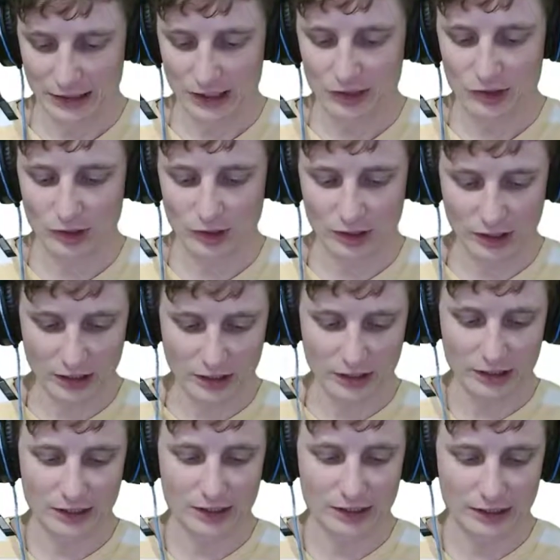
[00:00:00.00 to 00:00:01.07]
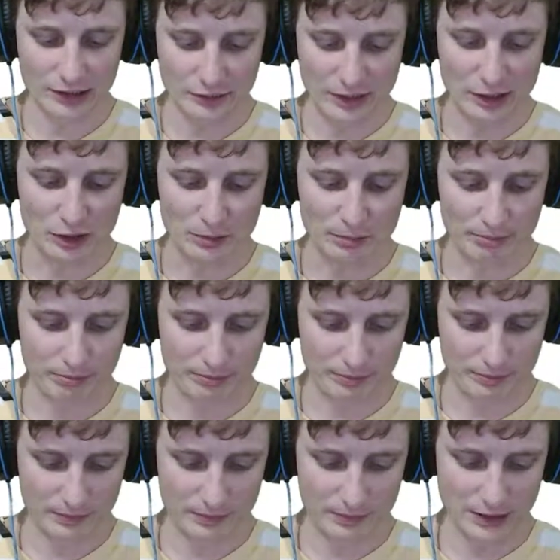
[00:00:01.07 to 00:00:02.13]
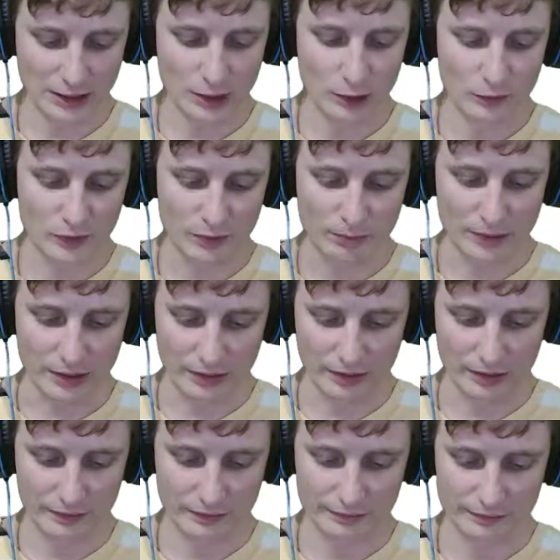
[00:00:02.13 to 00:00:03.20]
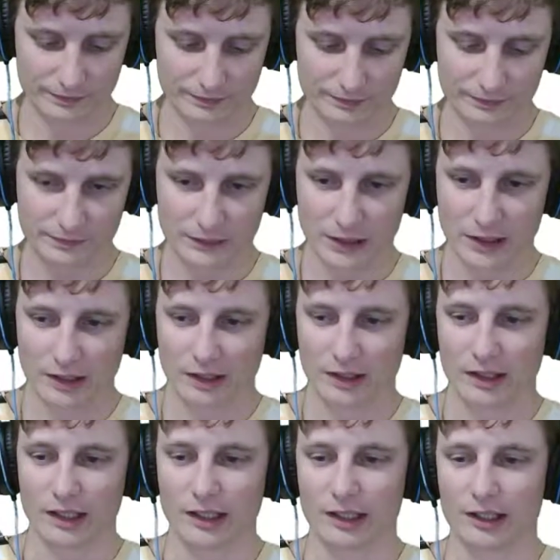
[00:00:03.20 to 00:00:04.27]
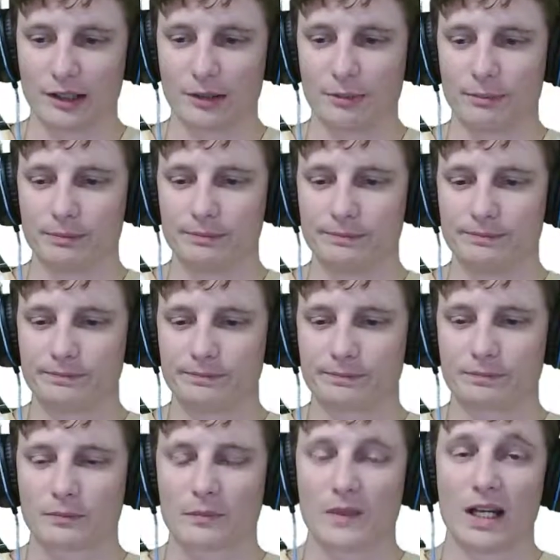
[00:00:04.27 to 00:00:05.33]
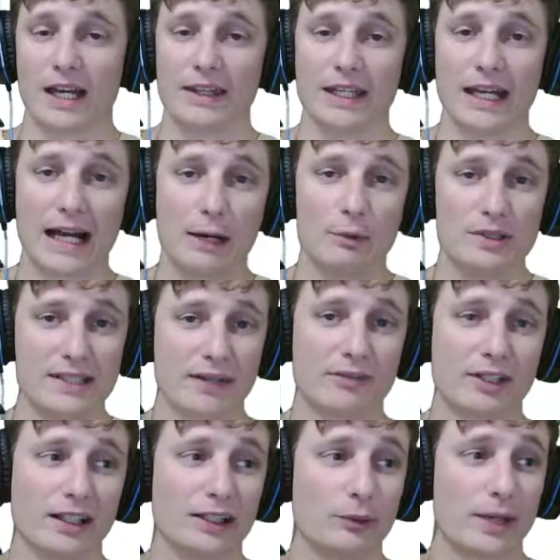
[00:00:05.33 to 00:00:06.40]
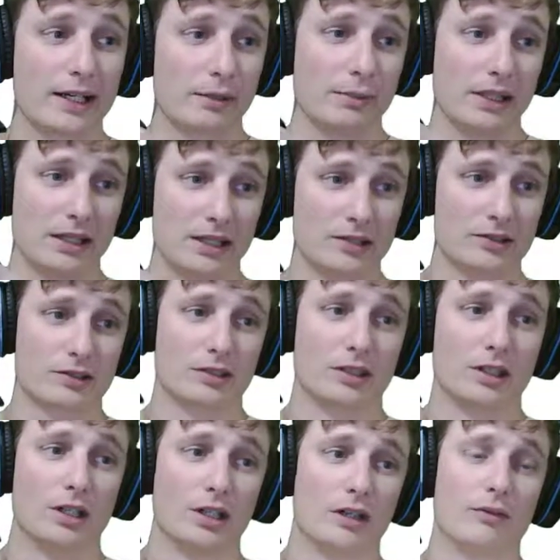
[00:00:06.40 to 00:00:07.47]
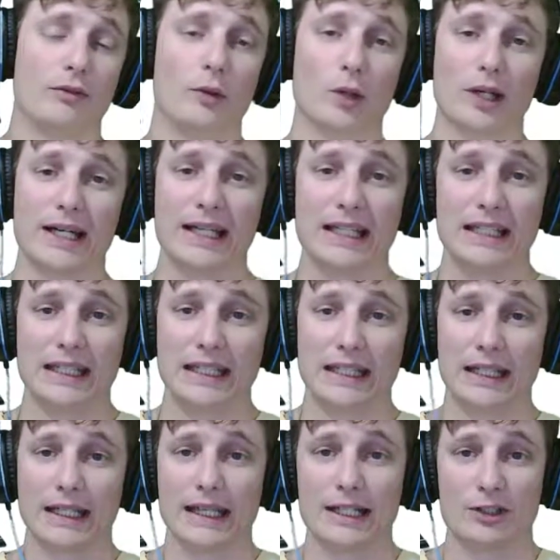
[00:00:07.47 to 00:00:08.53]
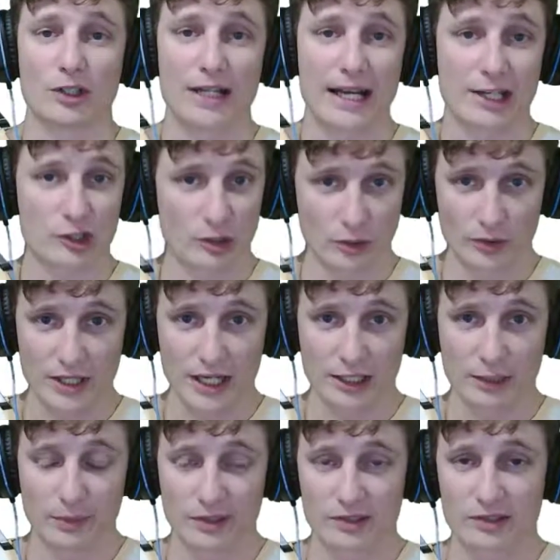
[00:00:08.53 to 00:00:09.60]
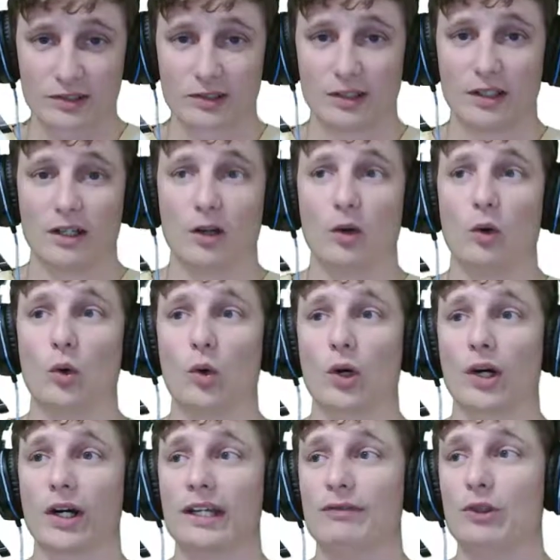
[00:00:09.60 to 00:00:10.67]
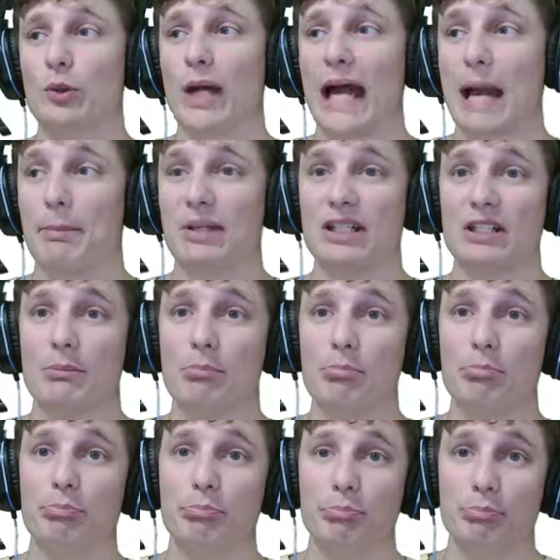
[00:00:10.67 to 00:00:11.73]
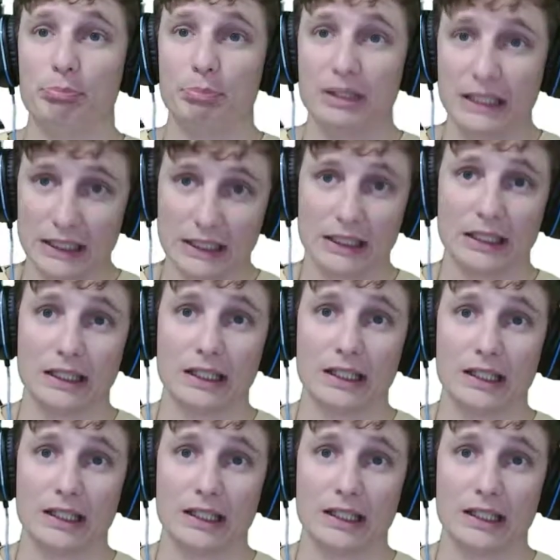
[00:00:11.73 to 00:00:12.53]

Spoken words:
took around a little over a month. And then I would definitely recommend this for any international documents, or if you happen to be